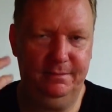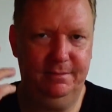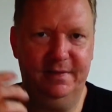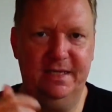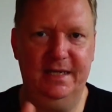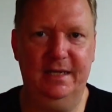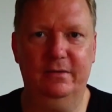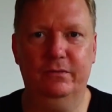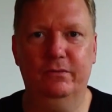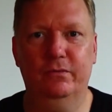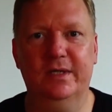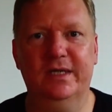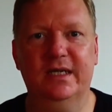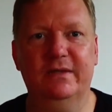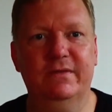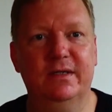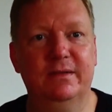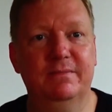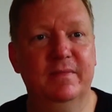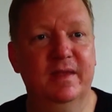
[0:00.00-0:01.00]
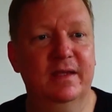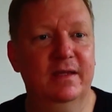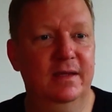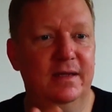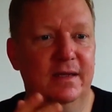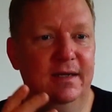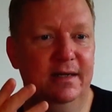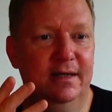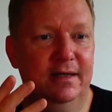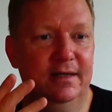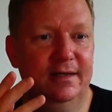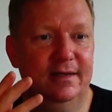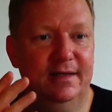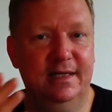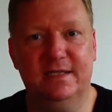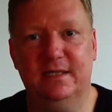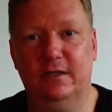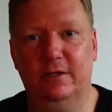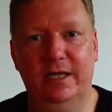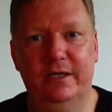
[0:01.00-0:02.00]
yeah, whatever.
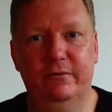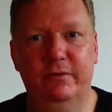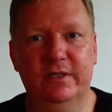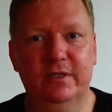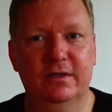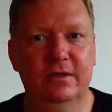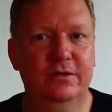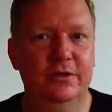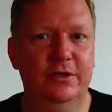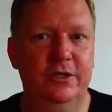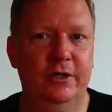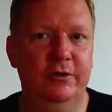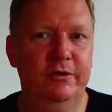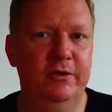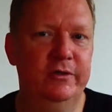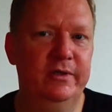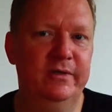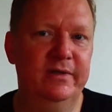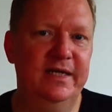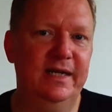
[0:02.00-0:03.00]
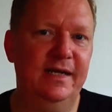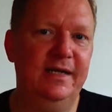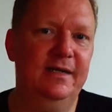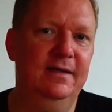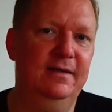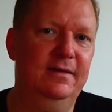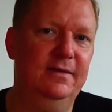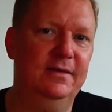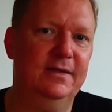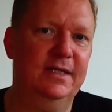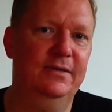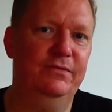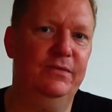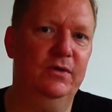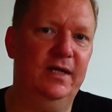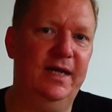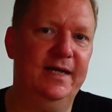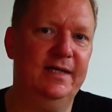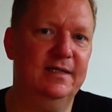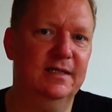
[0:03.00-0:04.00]
That's all I wanted to show you today. If you
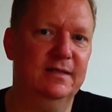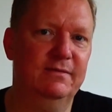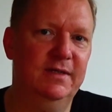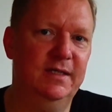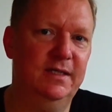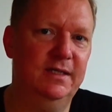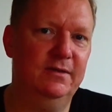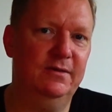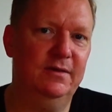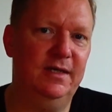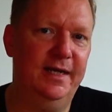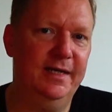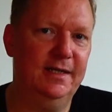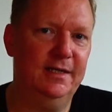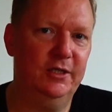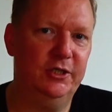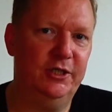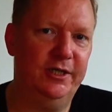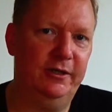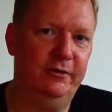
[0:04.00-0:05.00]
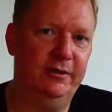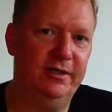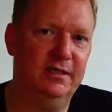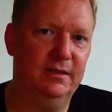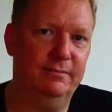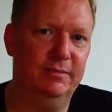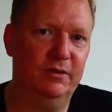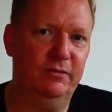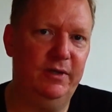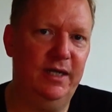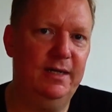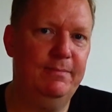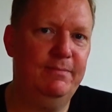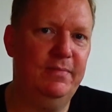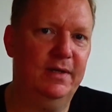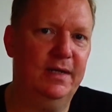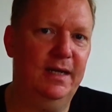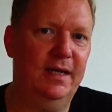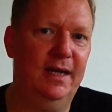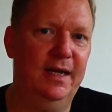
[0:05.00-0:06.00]
liked this video, like it, share it, subscribe,
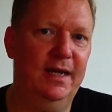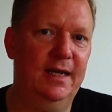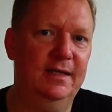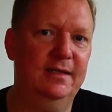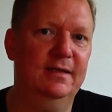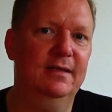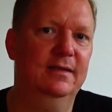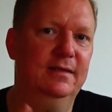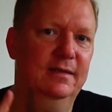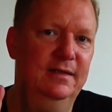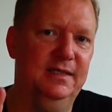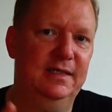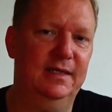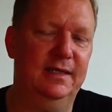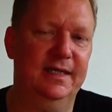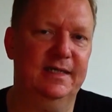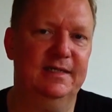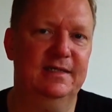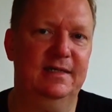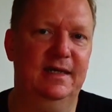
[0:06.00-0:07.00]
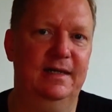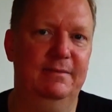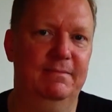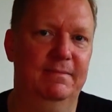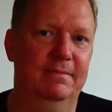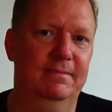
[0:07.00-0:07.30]
and see you next time.